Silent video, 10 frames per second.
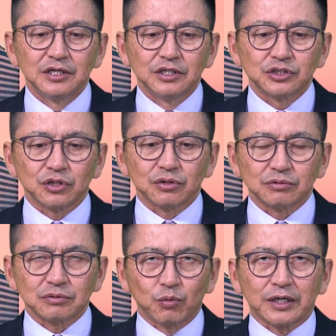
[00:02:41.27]
So
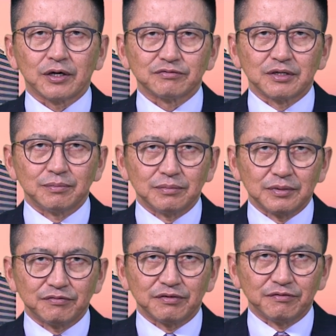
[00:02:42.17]
one of them,
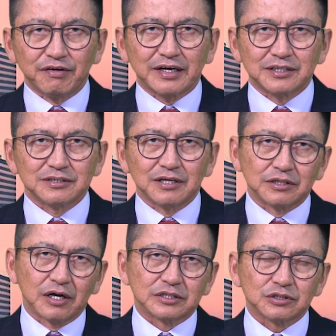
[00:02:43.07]
if infected, then
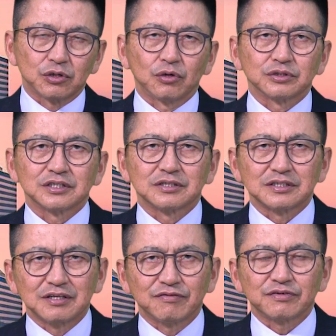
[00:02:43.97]
let's go. The
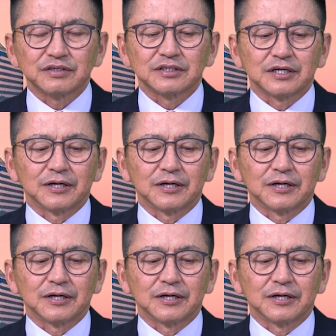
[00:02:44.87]
different